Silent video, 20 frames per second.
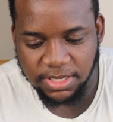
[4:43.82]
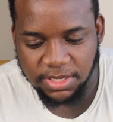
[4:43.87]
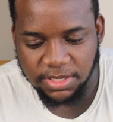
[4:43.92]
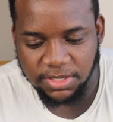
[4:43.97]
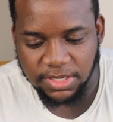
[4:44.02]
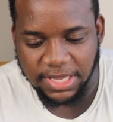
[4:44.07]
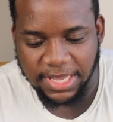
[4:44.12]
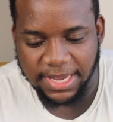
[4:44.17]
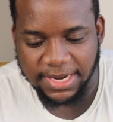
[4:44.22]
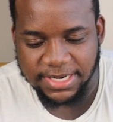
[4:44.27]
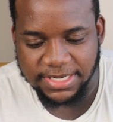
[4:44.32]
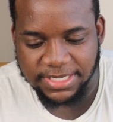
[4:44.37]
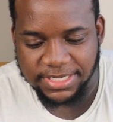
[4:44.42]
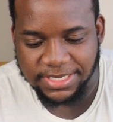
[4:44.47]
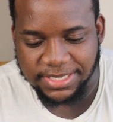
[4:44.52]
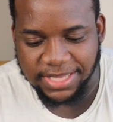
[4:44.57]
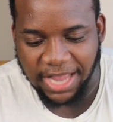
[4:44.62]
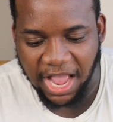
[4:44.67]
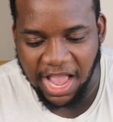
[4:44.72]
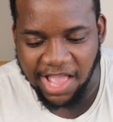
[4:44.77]
You can't
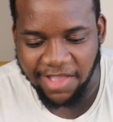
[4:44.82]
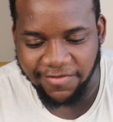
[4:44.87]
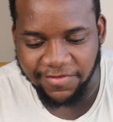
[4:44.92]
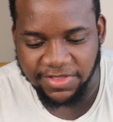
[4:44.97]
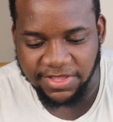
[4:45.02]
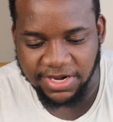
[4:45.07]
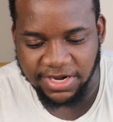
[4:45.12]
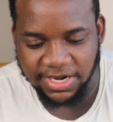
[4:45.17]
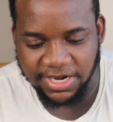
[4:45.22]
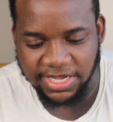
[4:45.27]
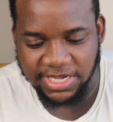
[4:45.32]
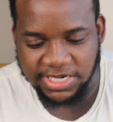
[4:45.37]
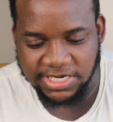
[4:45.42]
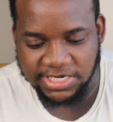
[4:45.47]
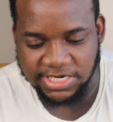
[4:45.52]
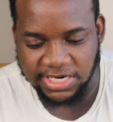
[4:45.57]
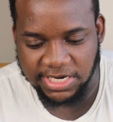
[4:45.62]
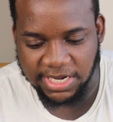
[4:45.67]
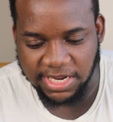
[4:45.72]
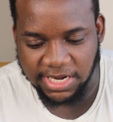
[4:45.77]
just dive into the nigga
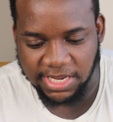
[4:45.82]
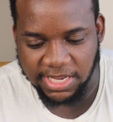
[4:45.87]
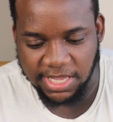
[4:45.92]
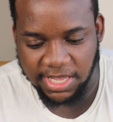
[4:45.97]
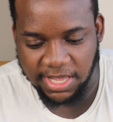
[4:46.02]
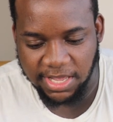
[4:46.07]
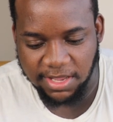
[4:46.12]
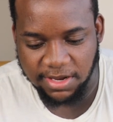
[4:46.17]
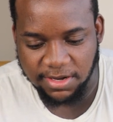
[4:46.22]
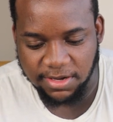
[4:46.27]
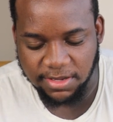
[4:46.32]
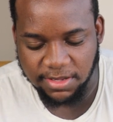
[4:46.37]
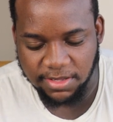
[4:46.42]
shit like that.